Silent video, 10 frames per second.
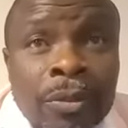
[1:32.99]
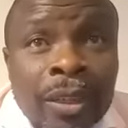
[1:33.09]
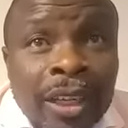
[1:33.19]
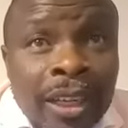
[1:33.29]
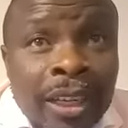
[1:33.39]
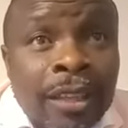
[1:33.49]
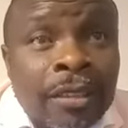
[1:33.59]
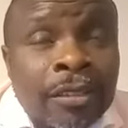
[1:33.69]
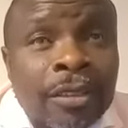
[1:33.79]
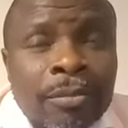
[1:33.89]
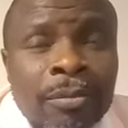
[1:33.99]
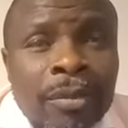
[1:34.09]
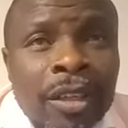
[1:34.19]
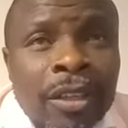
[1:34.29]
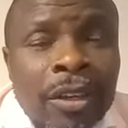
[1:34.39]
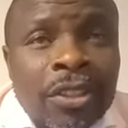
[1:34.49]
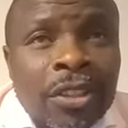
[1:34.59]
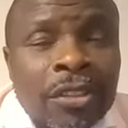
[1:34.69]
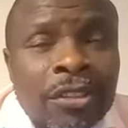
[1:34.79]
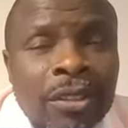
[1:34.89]
release not
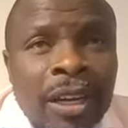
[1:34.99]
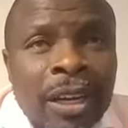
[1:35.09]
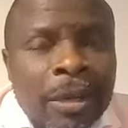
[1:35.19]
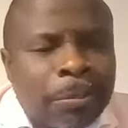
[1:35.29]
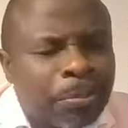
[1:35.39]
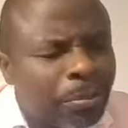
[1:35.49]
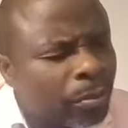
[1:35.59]
just um,